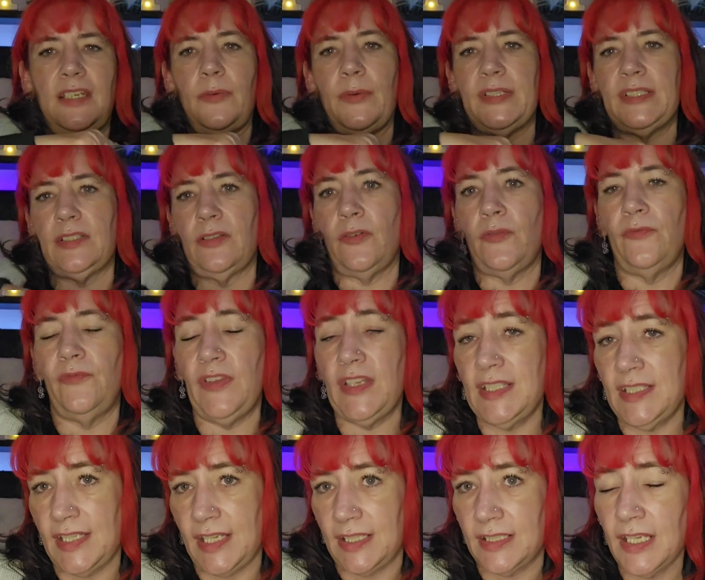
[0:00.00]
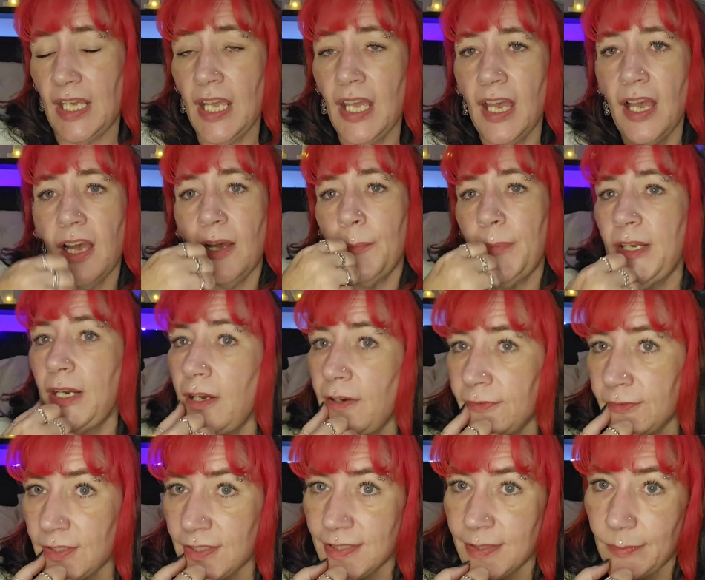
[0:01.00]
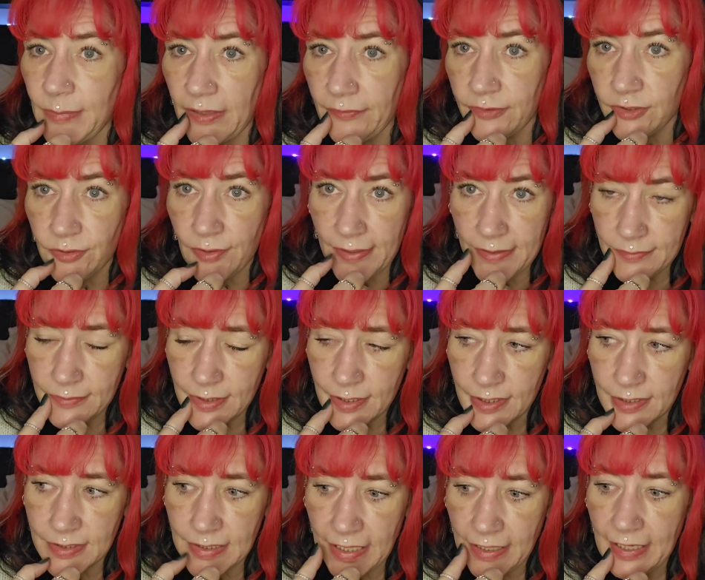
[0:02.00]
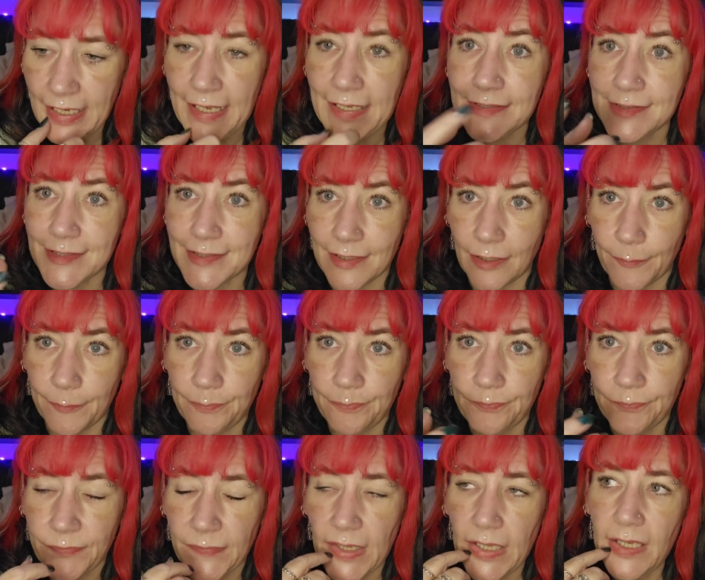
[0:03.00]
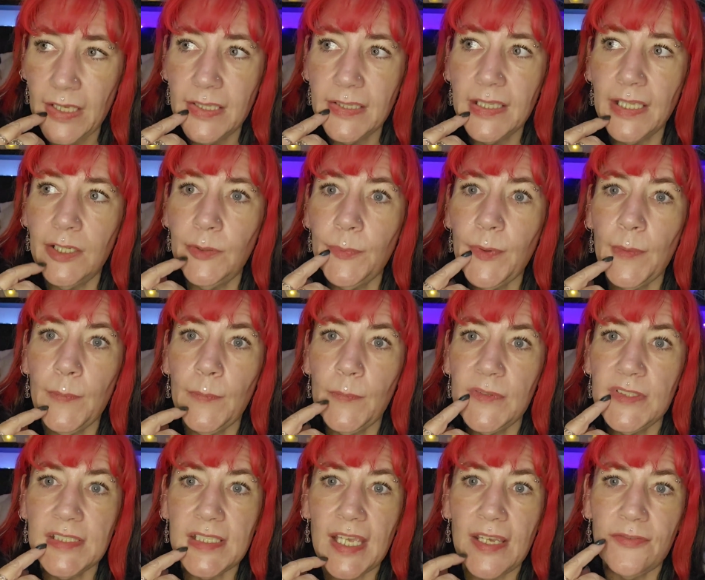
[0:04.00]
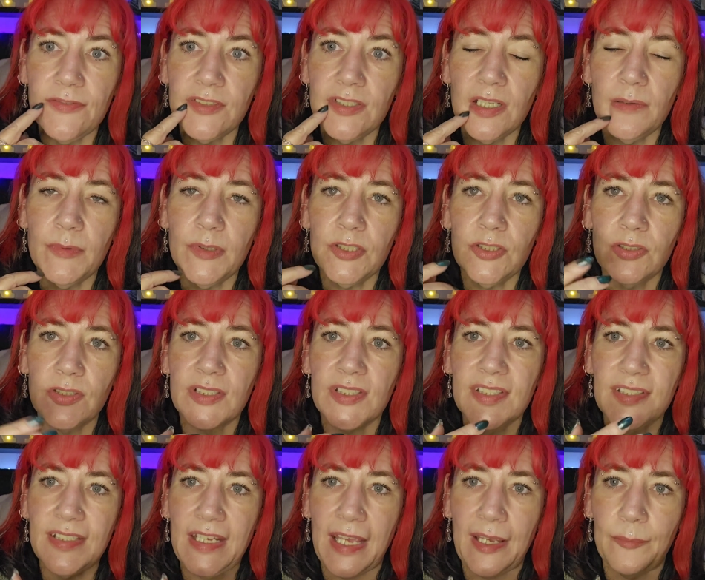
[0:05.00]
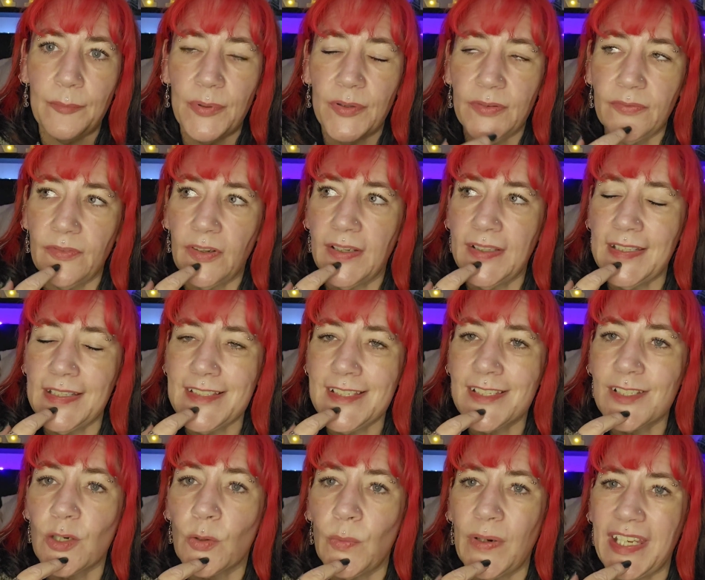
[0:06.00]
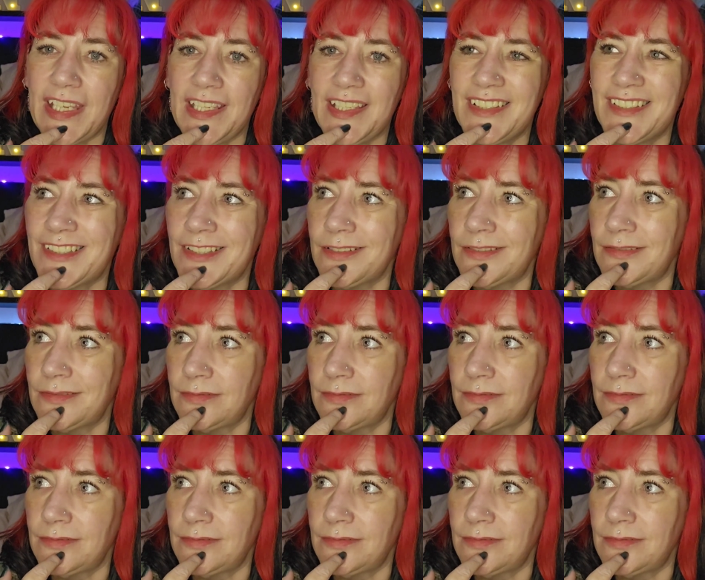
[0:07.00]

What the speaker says: I went on Vinted. I've been after some leather trousers. Now, I had some. The only problem was every time I took a step, right, they squeaked.